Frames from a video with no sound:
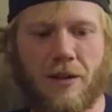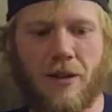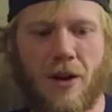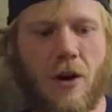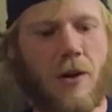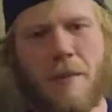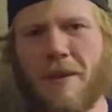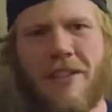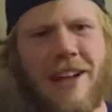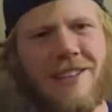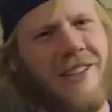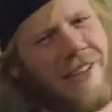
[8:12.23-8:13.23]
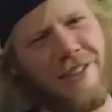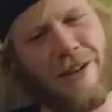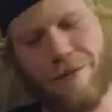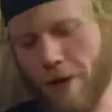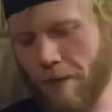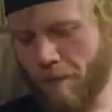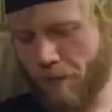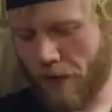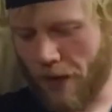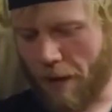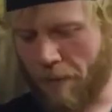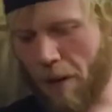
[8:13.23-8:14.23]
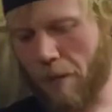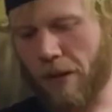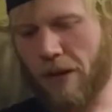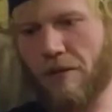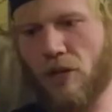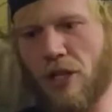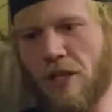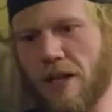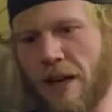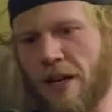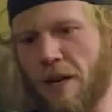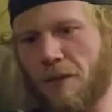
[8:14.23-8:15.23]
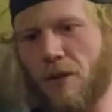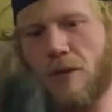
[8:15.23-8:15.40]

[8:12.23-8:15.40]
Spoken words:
So, I mean, that's a little different. I'll probably just end up